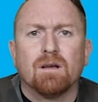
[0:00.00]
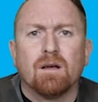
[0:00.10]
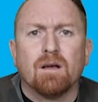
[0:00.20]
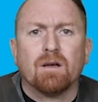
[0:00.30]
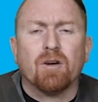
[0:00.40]

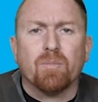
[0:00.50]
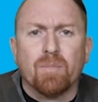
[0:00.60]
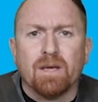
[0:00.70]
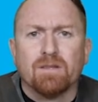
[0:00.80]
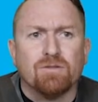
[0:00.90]
uh,
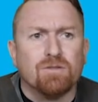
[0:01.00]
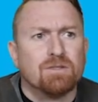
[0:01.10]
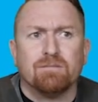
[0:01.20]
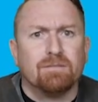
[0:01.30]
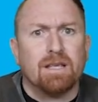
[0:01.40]
compare to
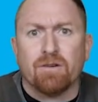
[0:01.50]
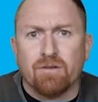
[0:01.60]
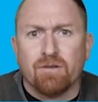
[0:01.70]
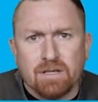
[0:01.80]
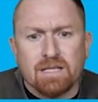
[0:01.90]
just
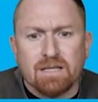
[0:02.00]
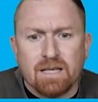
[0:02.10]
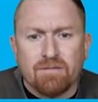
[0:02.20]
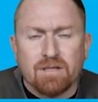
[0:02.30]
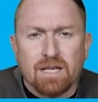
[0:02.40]
increasing the
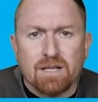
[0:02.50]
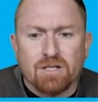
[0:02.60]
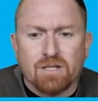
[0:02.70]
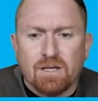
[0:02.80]
FSH?